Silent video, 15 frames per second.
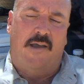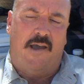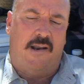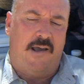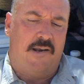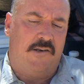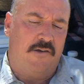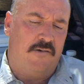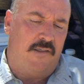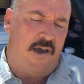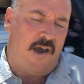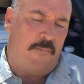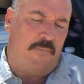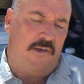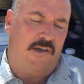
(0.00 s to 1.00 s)
And I do
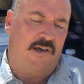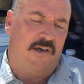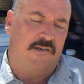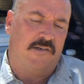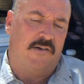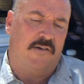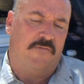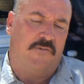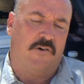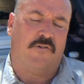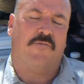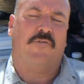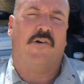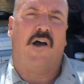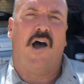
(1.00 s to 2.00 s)
that because
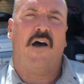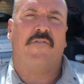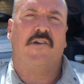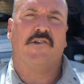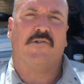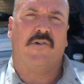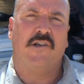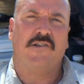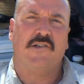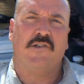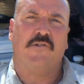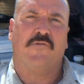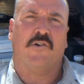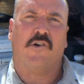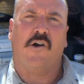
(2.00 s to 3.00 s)
for obvious
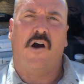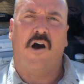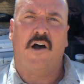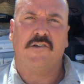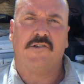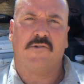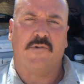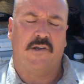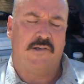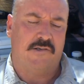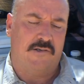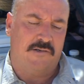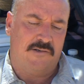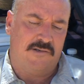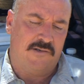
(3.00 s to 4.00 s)
reasons, for cost
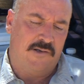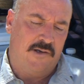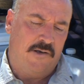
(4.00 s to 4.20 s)
reasons,